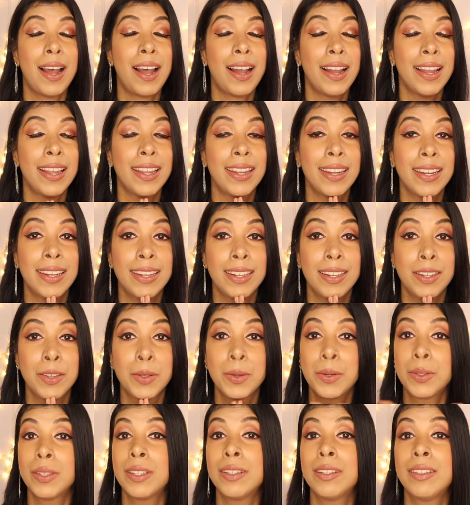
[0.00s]
I,
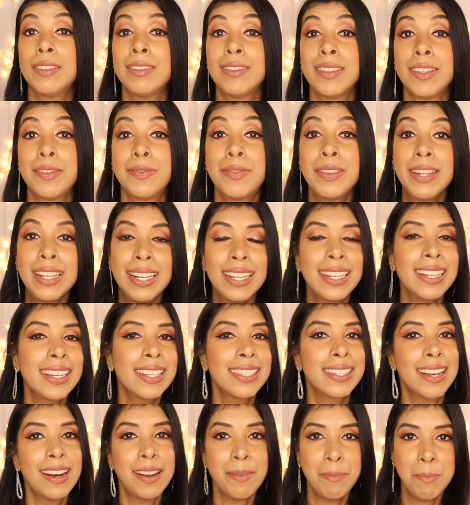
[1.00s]
the feeling
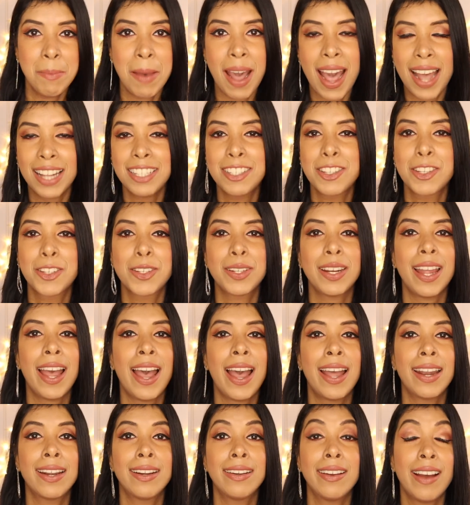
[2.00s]
is unmatched
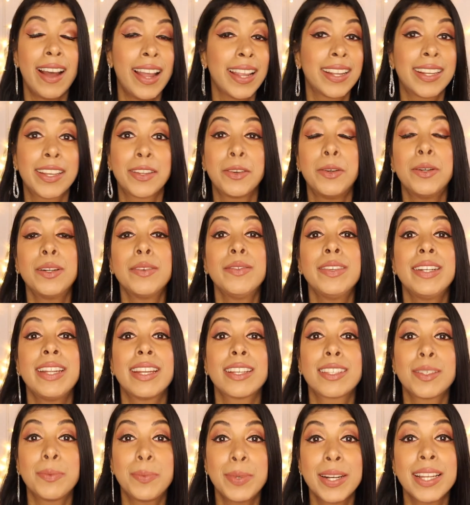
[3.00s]
and I cannot even
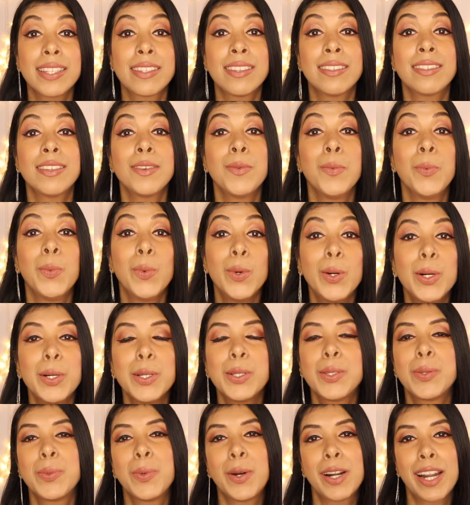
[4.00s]
express it in
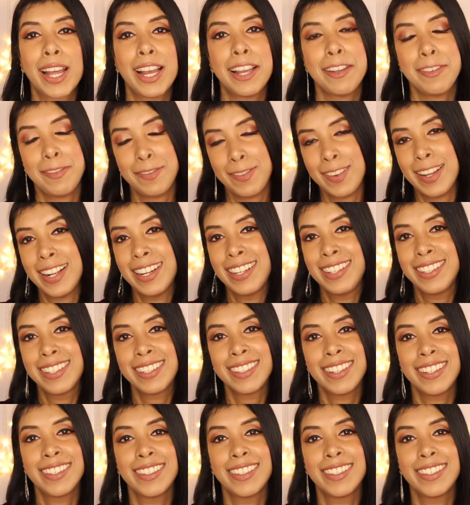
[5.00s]
words what I felt.